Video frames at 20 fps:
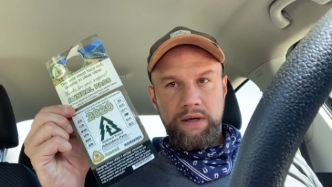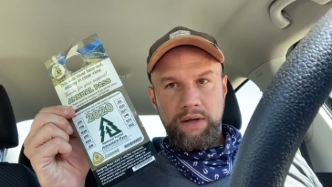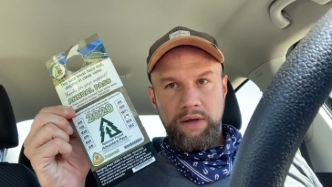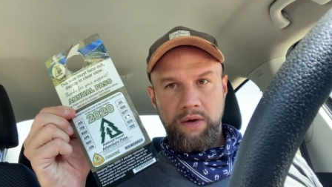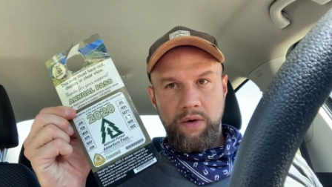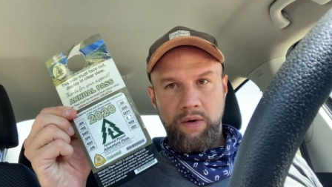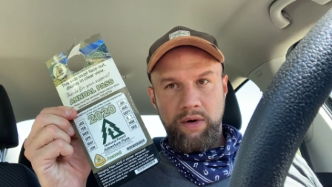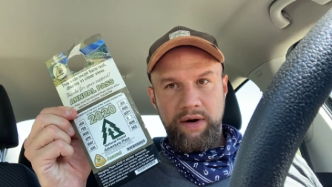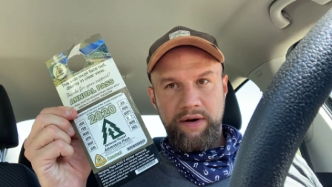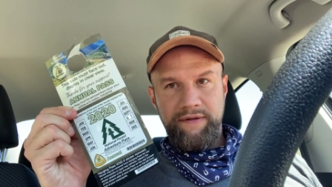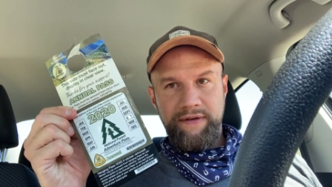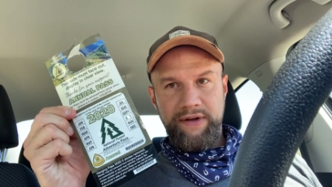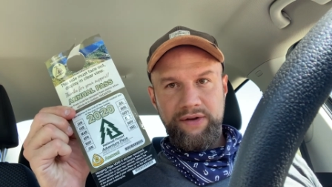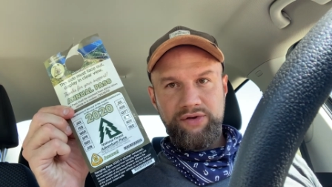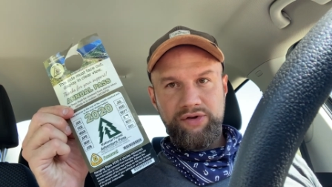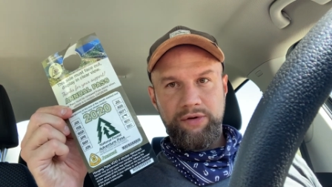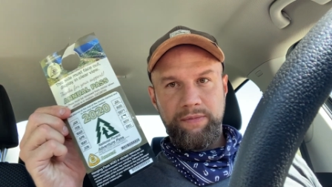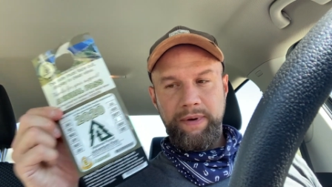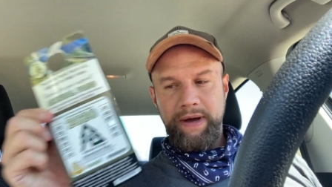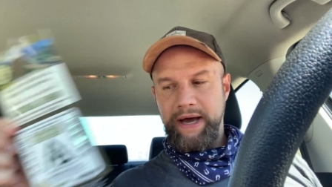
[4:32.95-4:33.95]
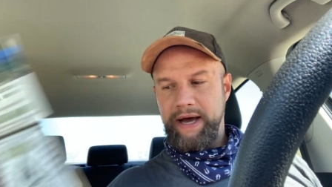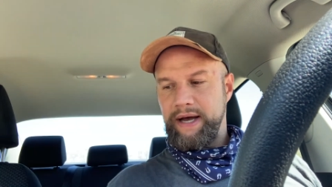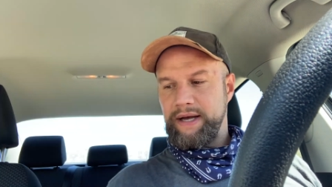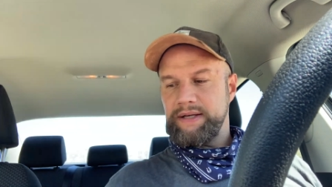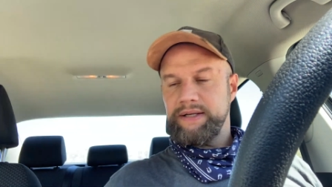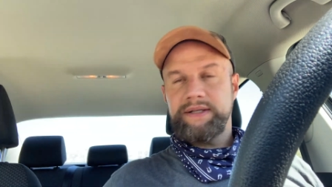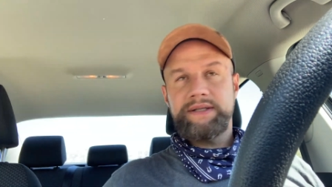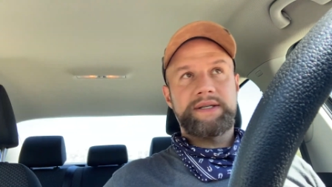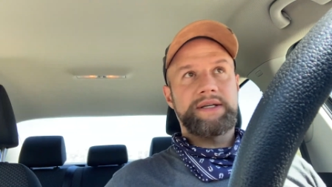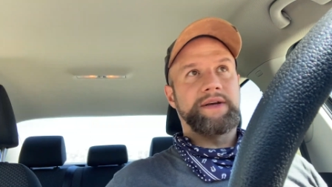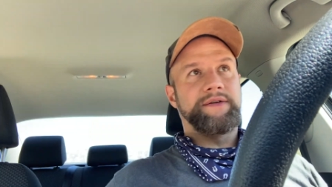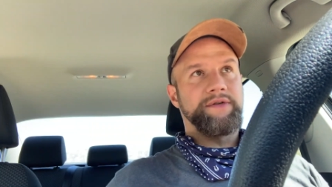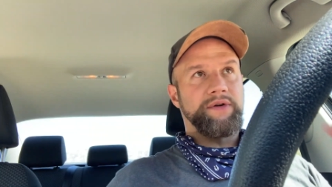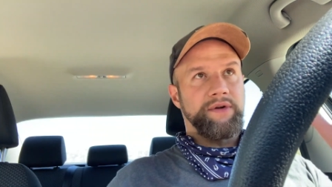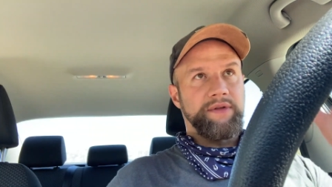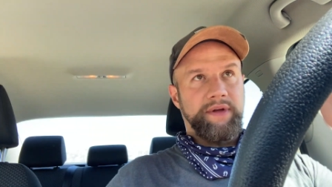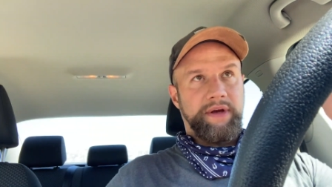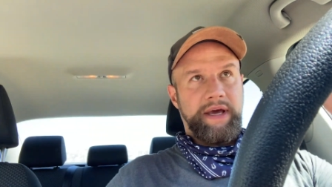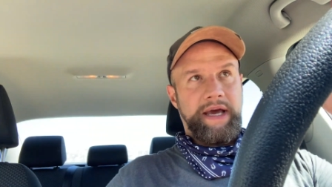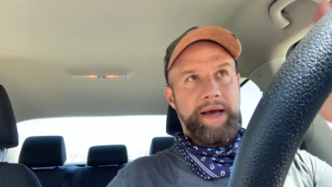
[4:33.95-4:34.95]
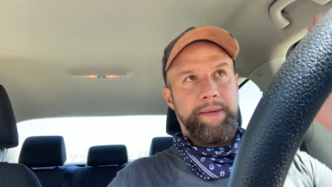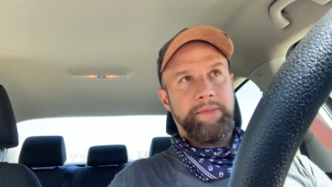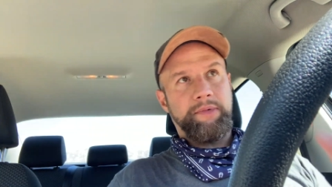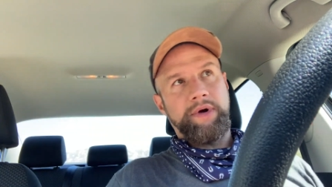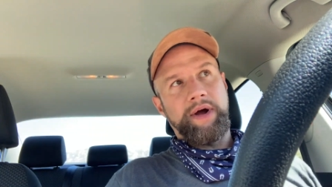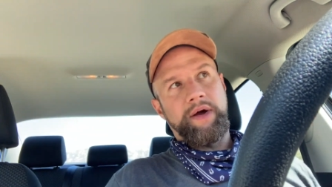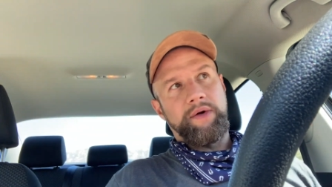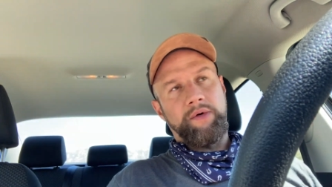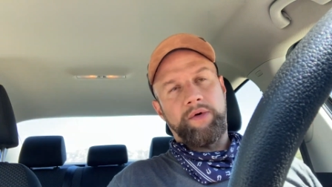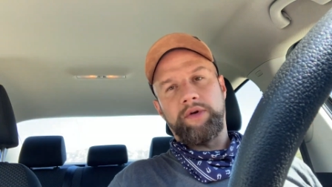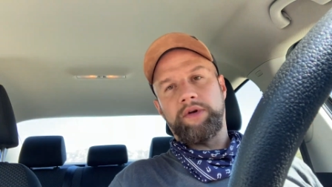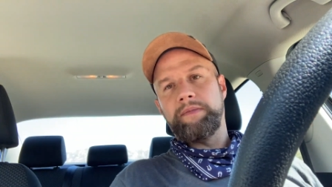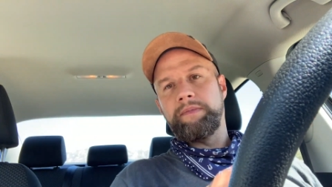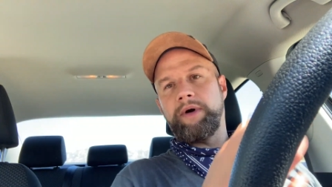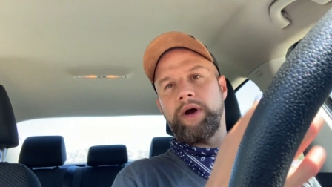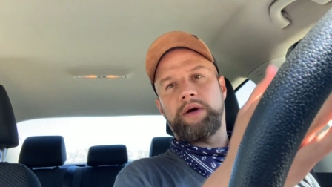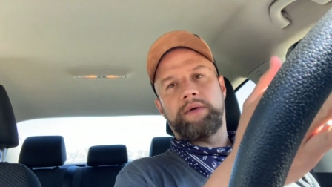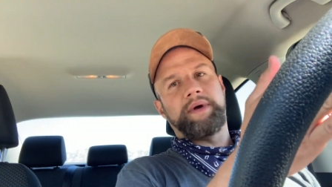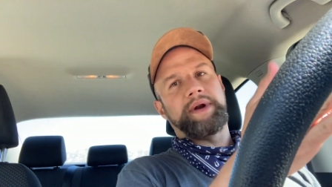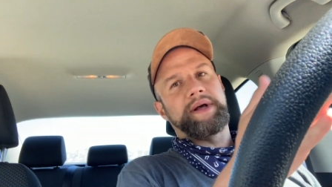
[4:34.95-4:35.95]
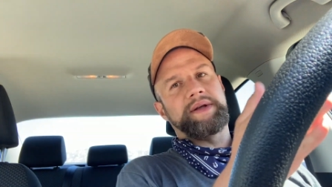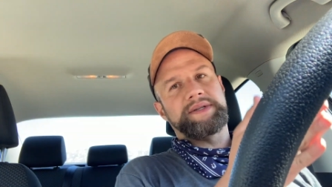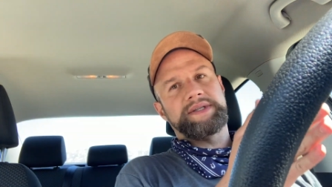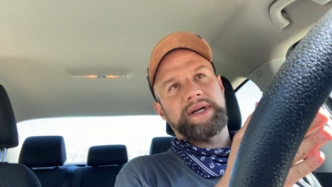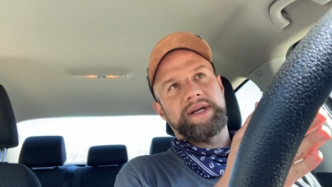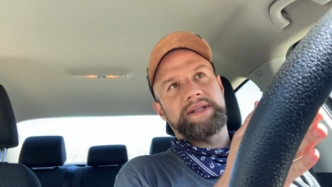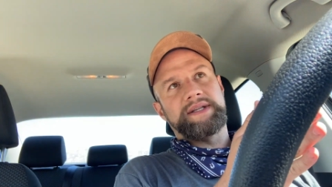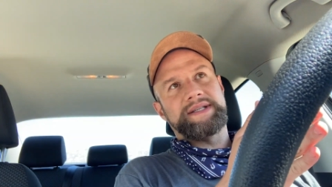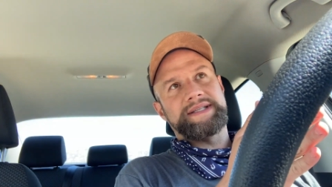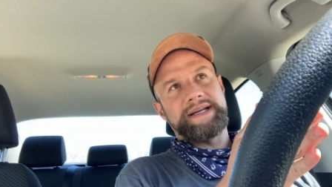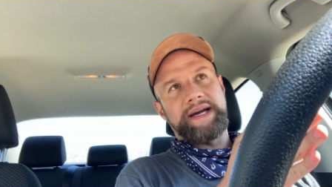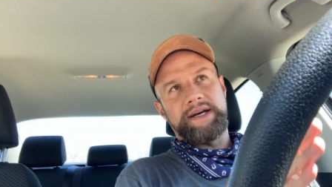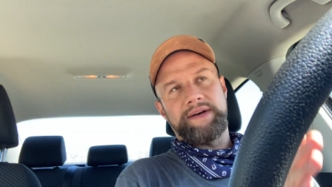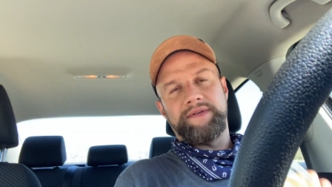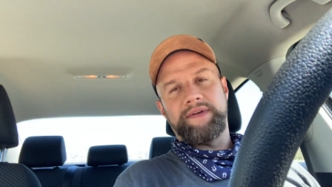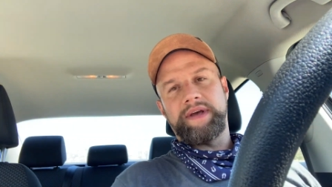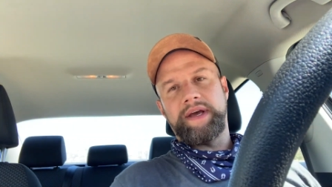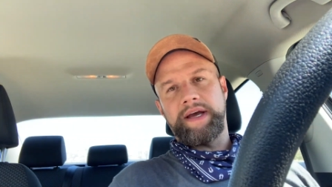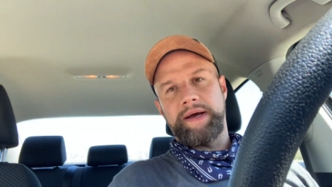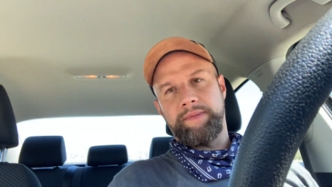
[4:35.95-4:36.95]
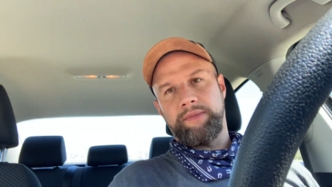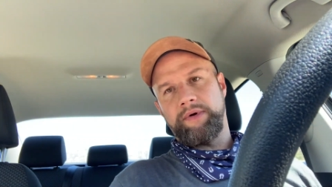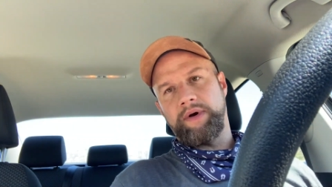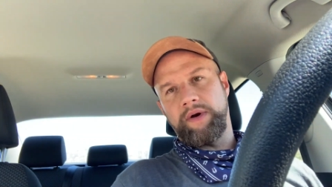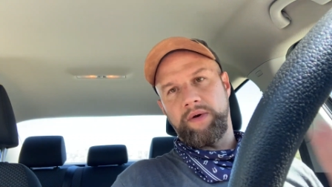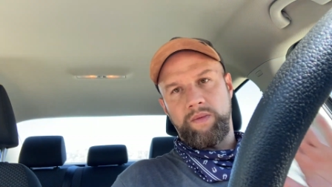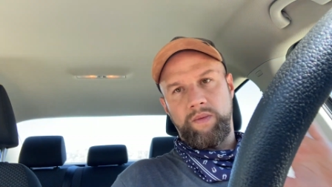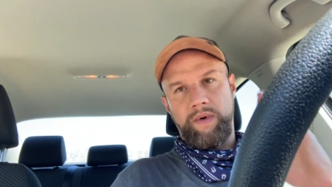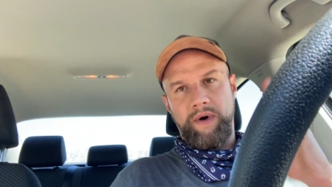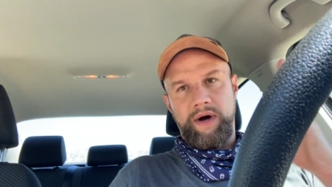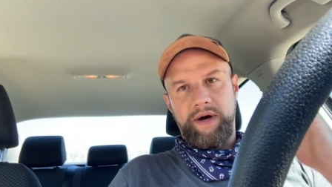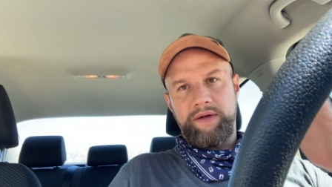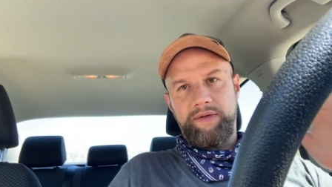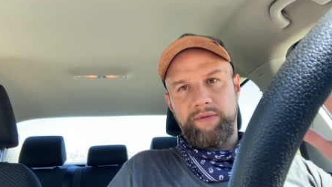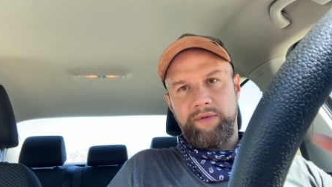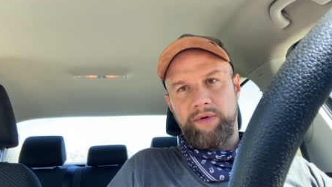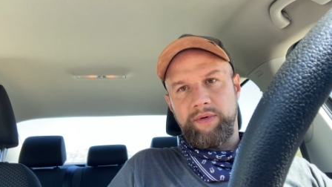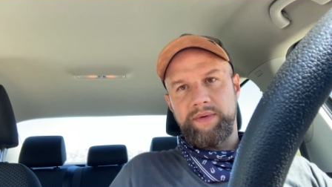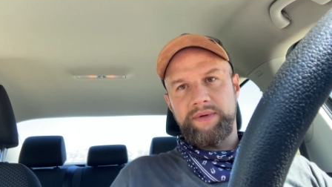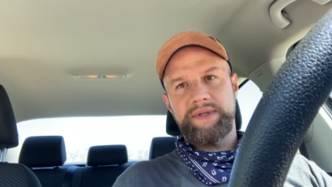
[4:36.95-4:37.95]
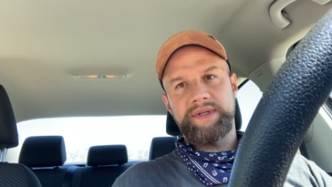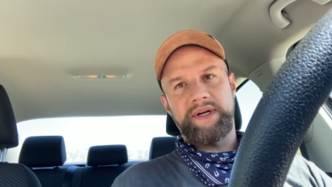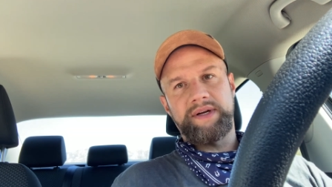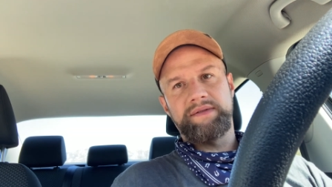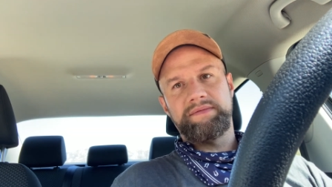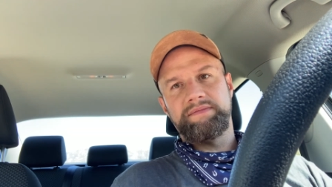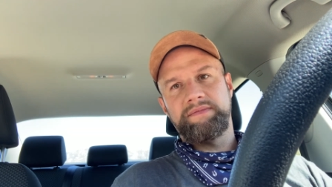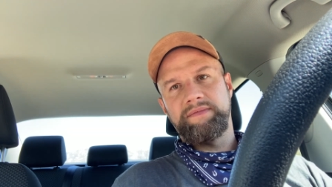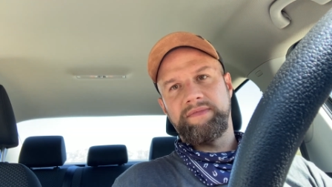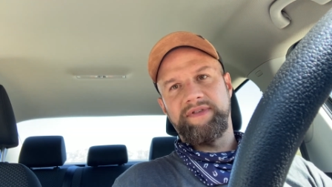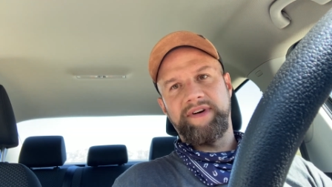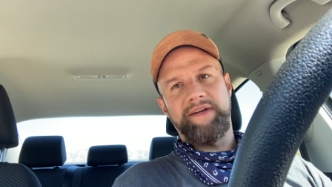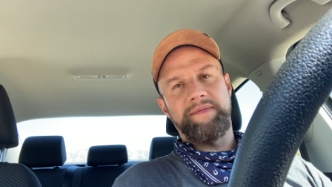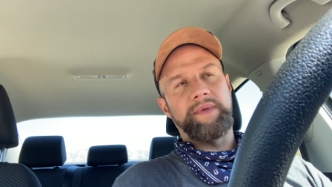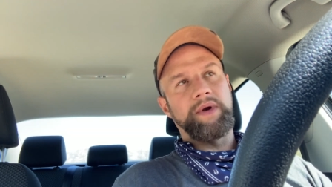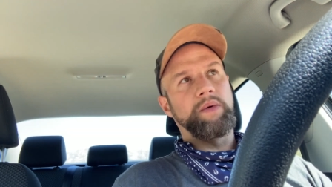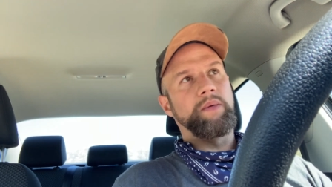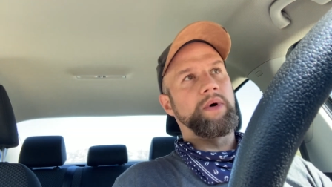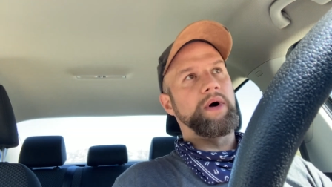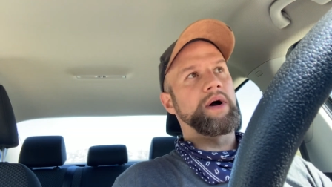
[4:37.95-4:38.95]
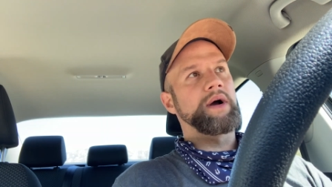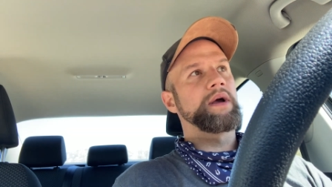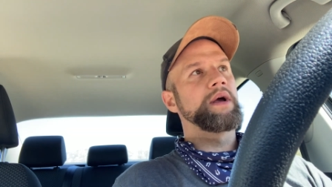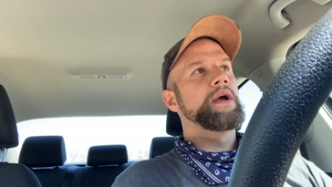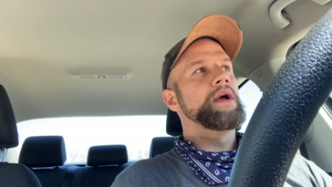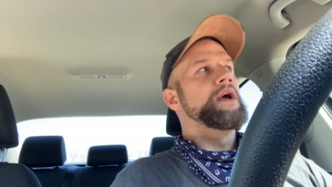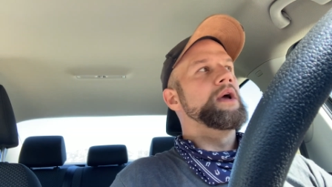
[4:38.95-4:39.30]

your adventure pass if you're in the campground, or you can park right outside the sign of the campground and walk through. It's like five minute walk.